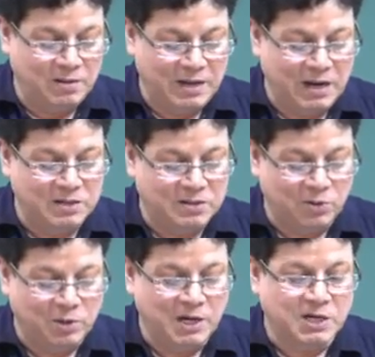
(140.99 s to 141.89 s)
there is
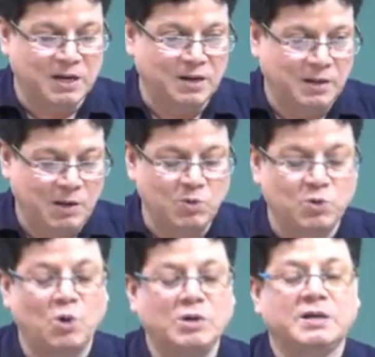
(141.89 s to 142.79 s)
rotation, you
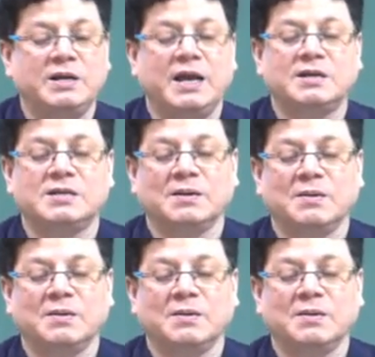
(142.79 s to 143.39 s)
do not create